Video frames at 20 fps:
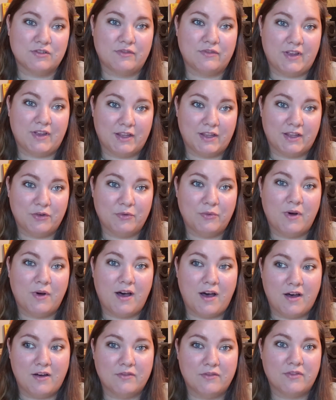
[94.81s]
value
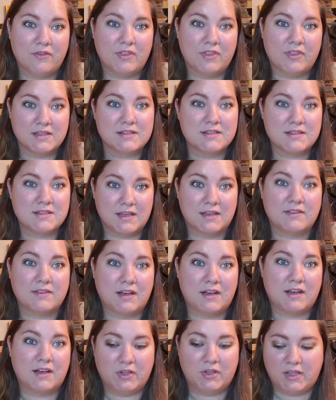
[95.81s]
of this thing that
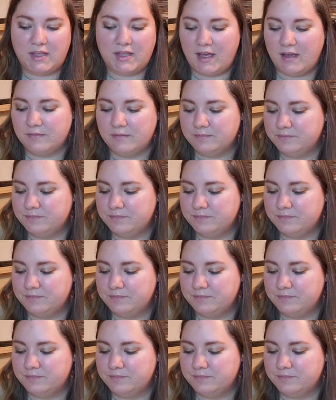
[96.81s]
I'm looking at?